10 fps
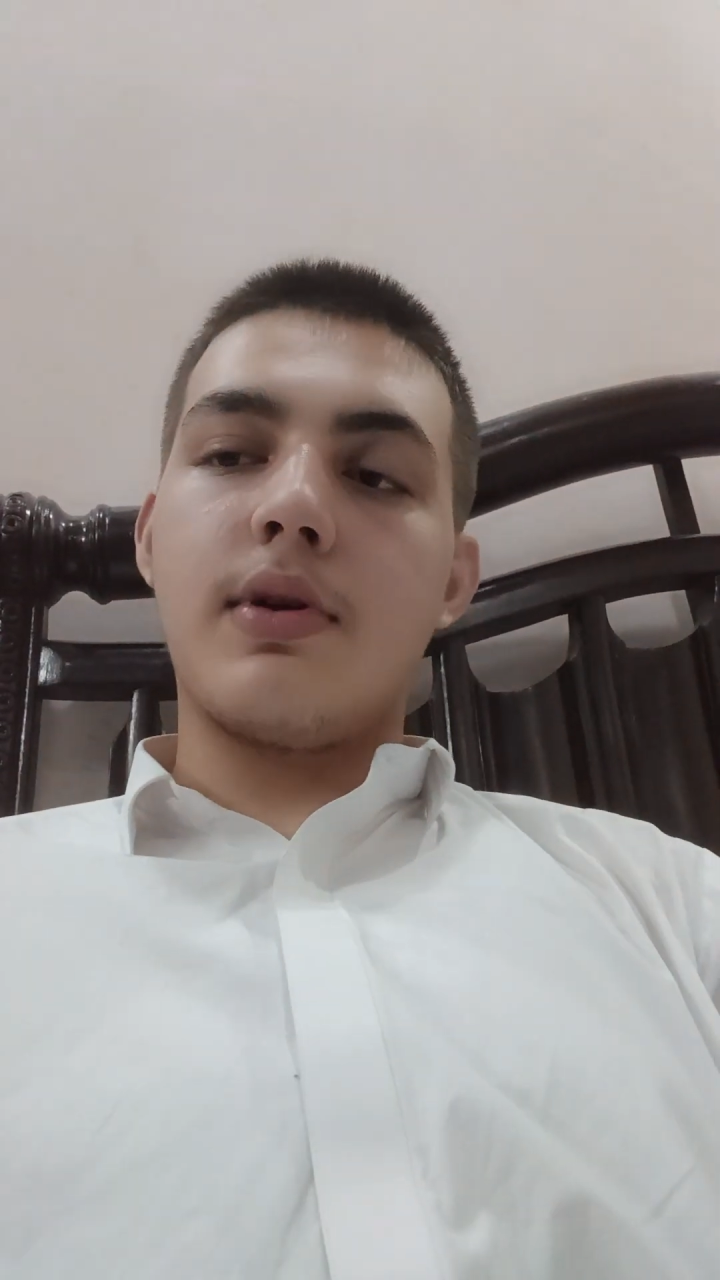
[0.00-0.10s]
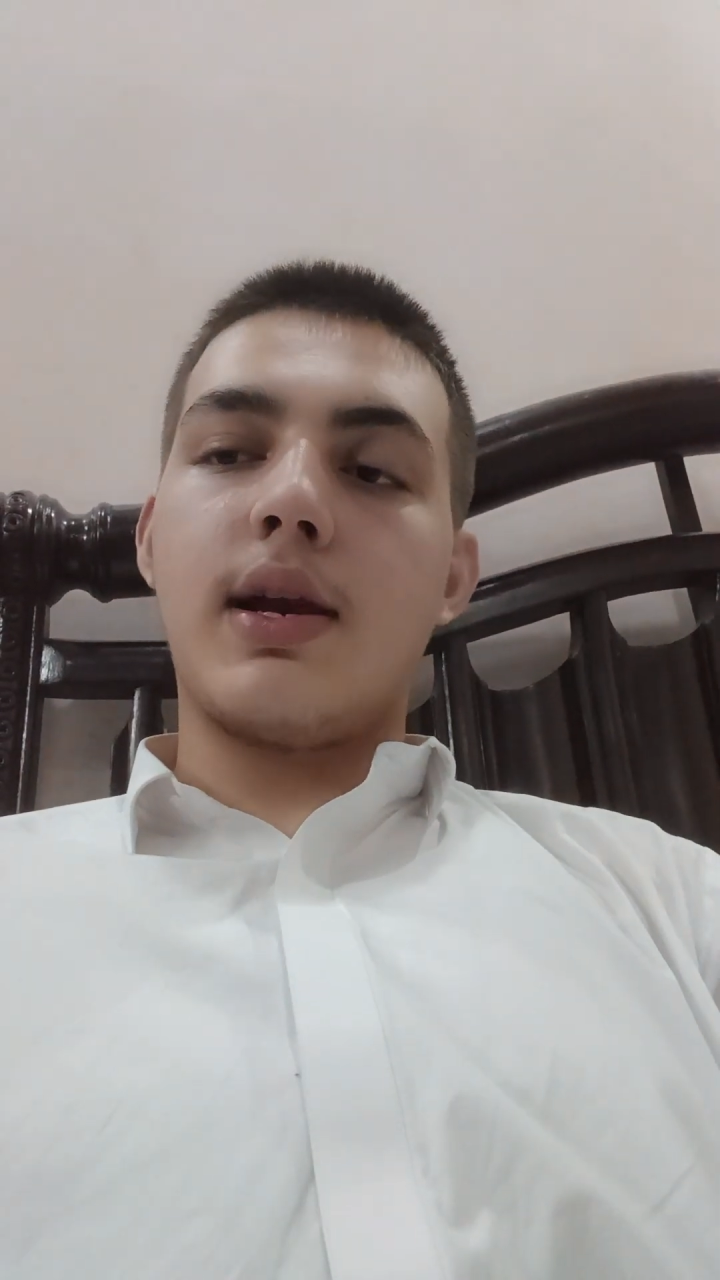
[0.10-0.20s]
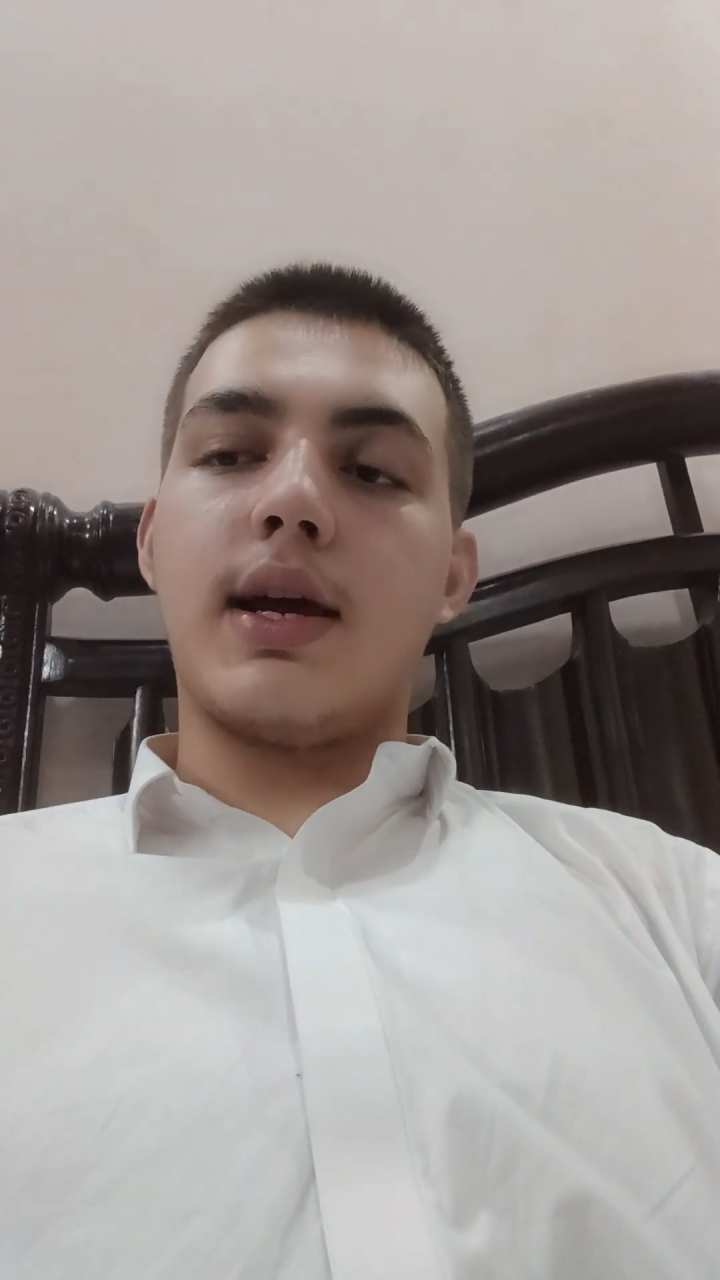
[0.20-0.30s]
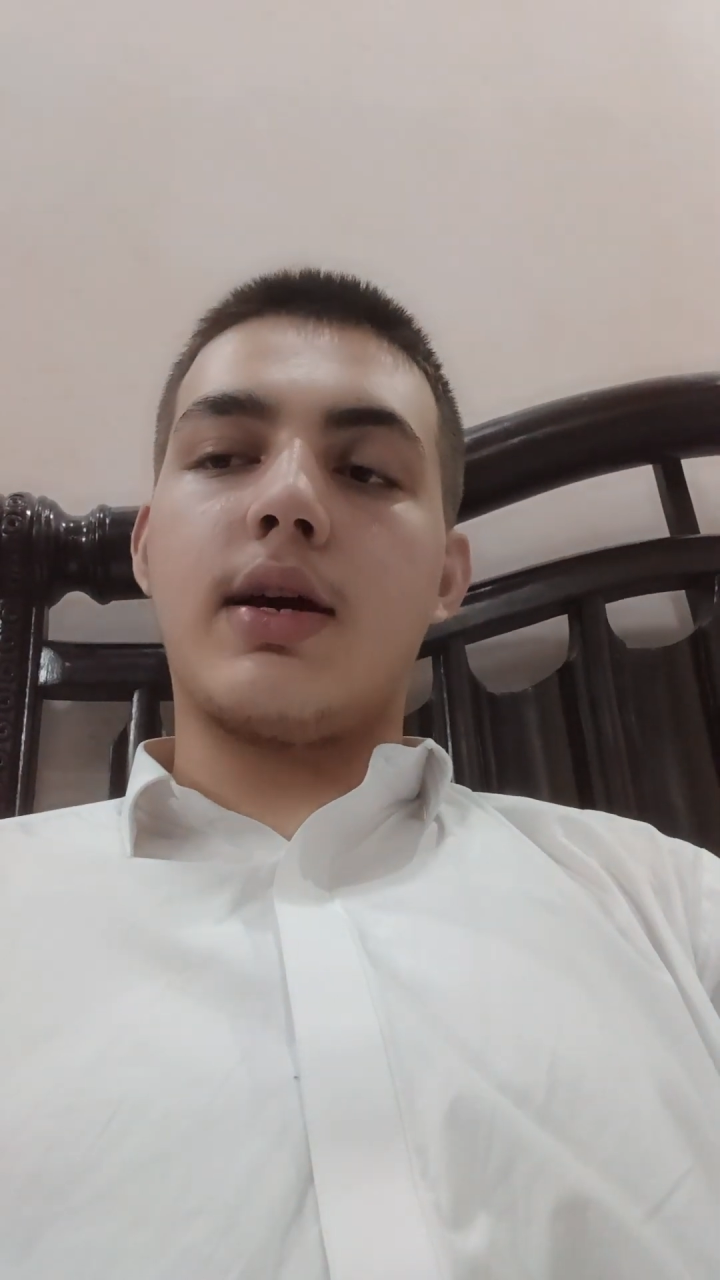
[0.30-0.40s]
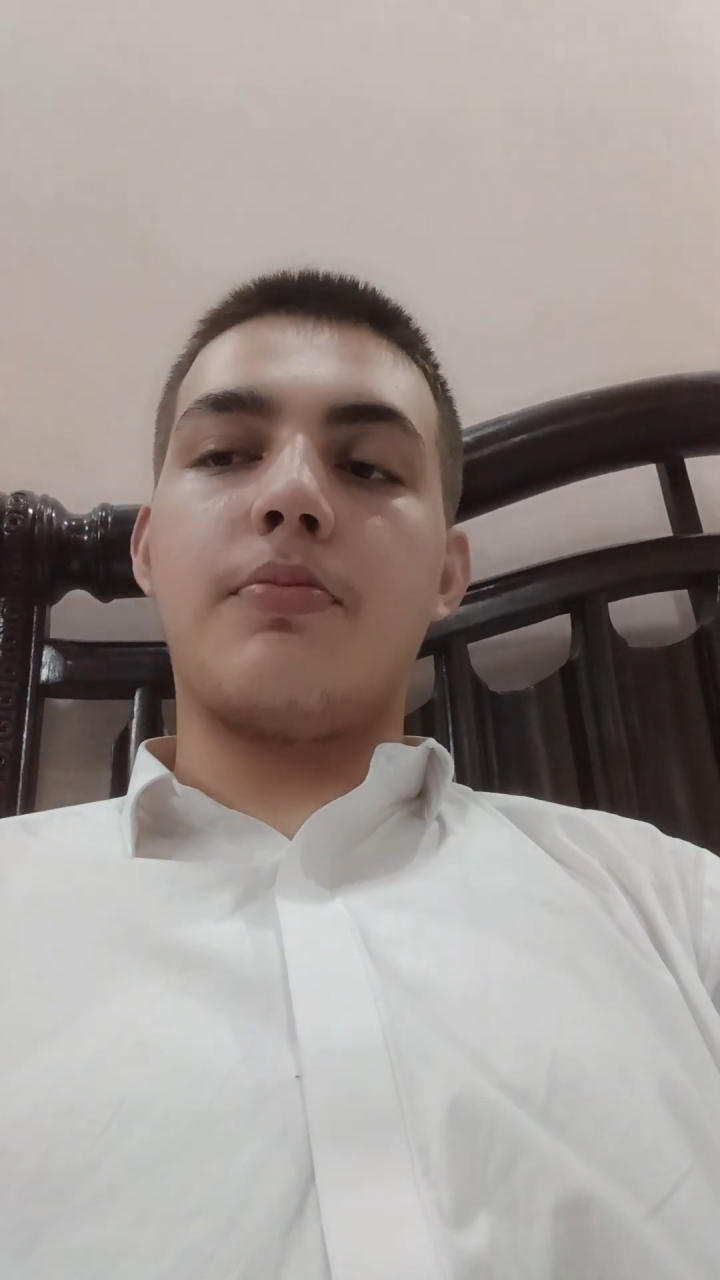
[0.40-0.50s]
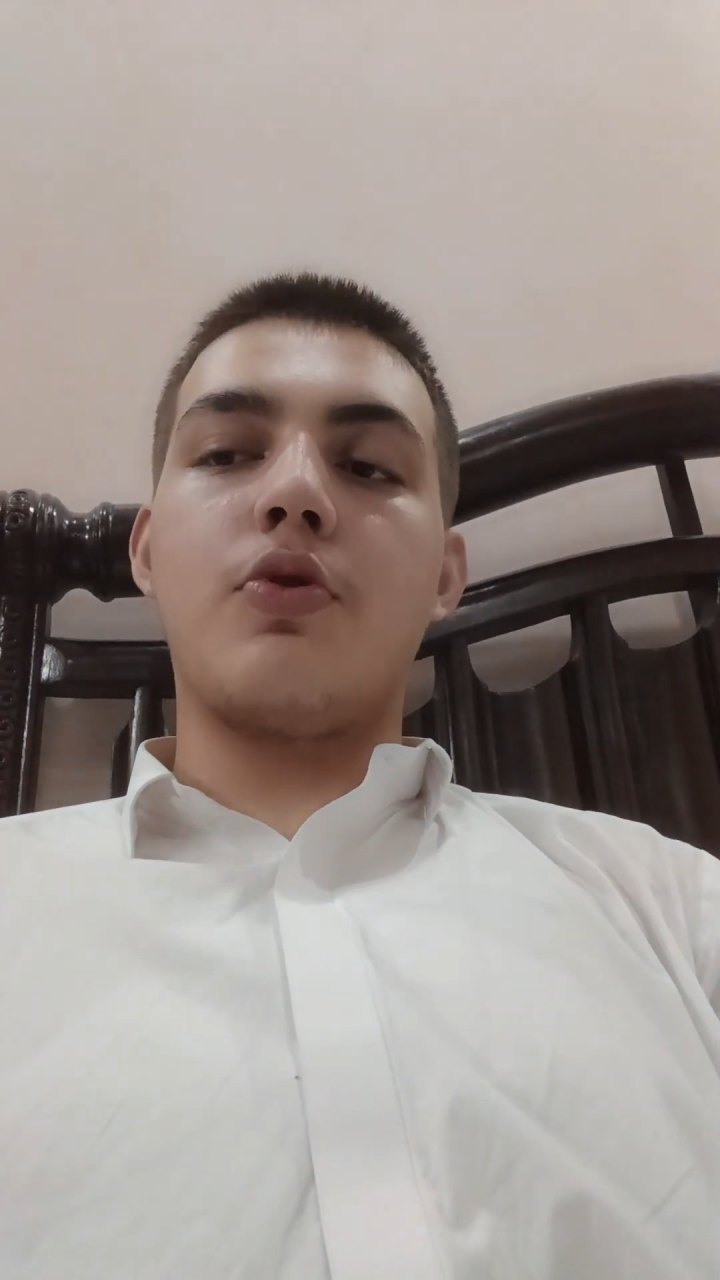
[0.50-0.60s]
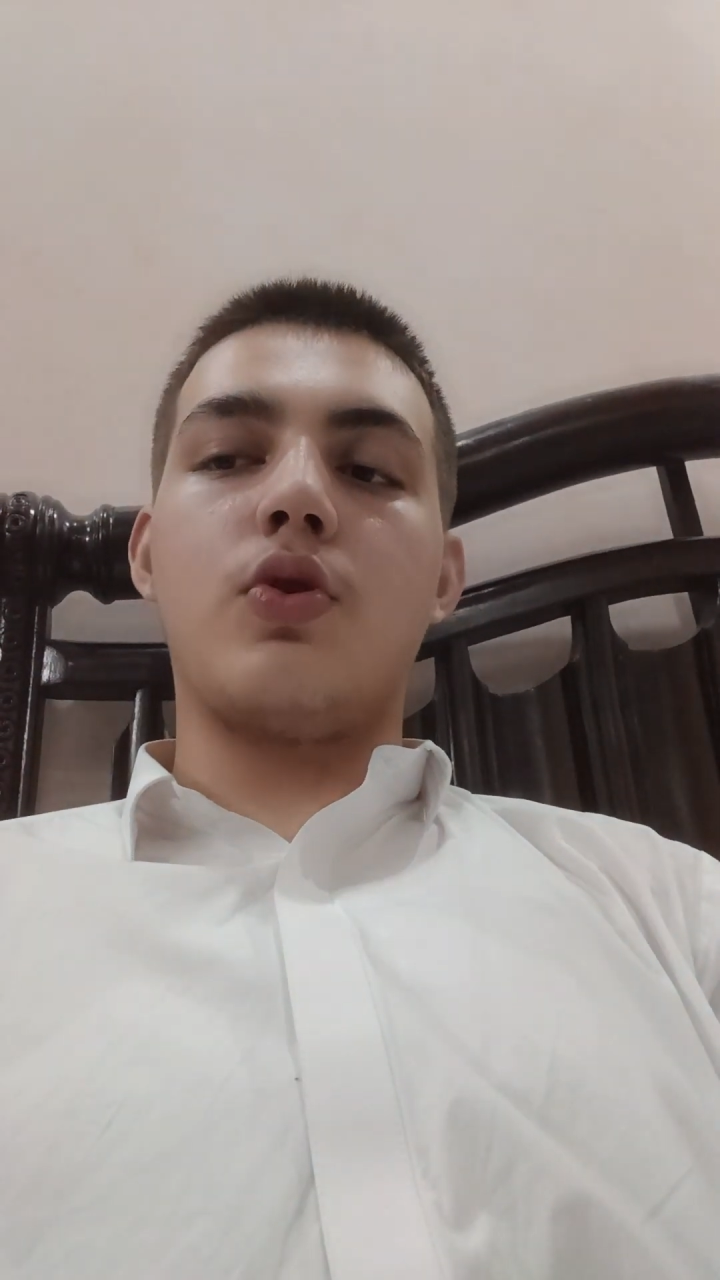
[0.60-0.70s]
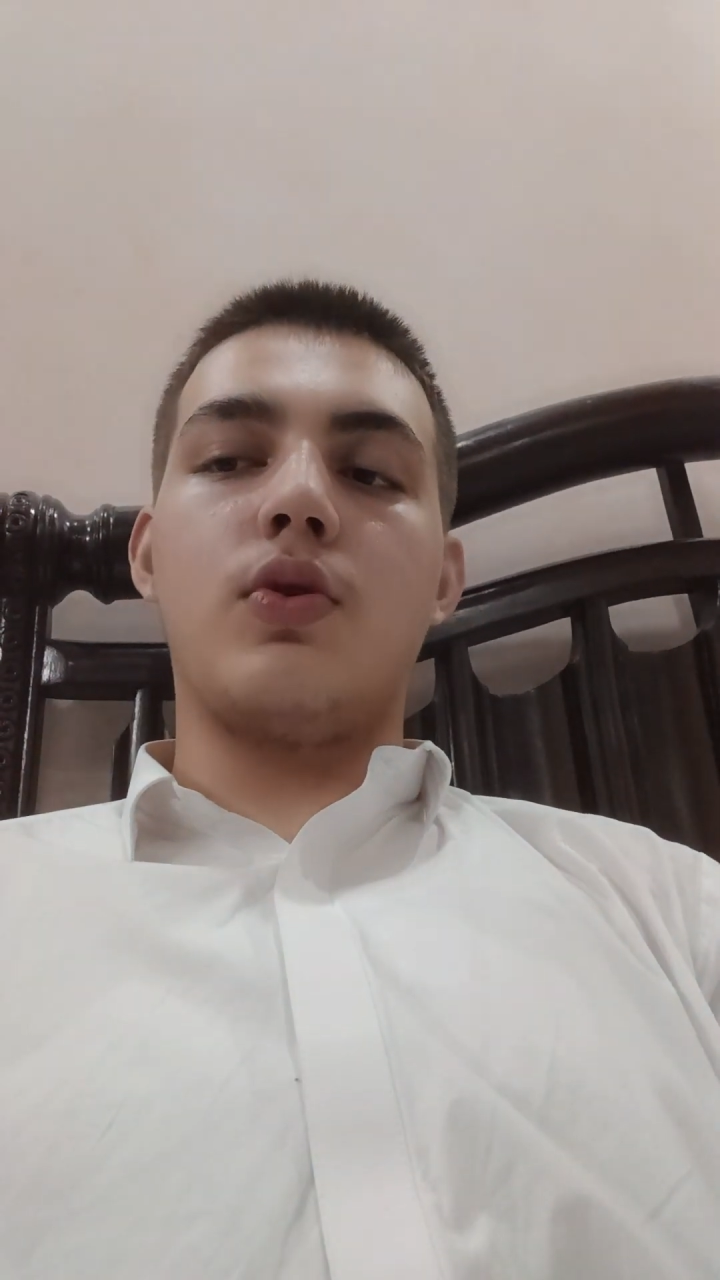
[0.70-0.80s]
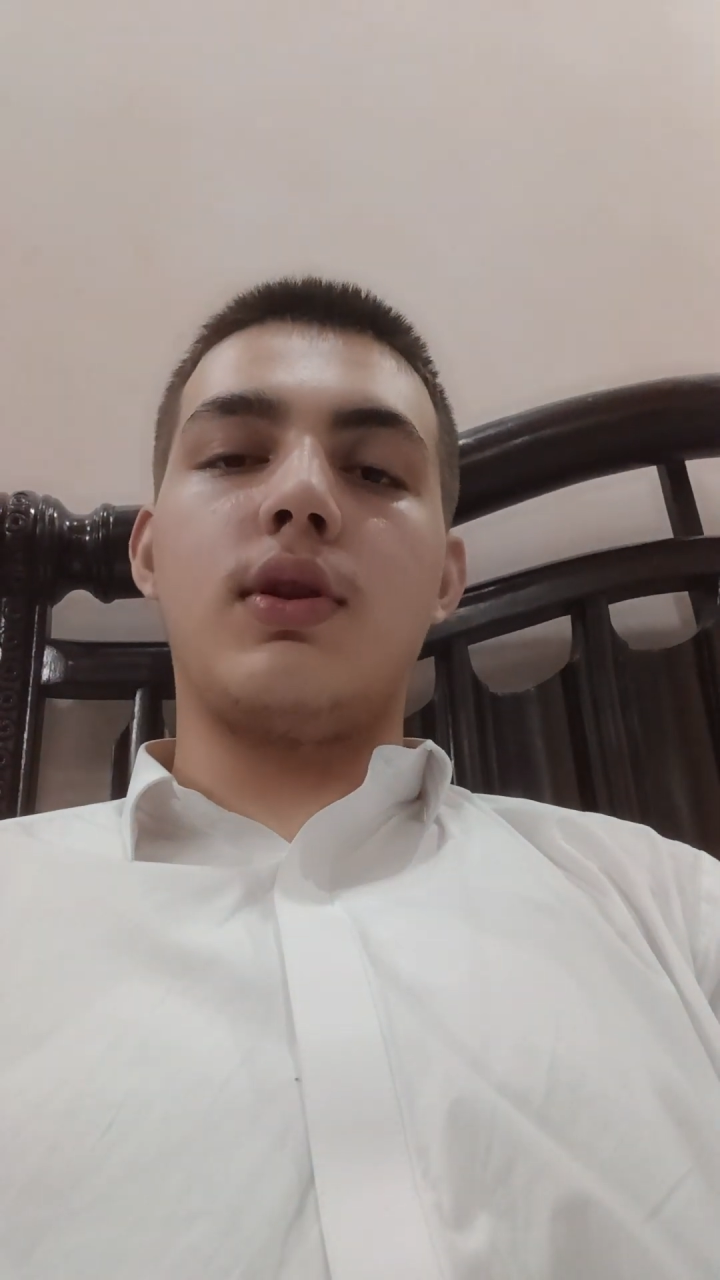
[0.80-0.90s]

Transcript: like a pro.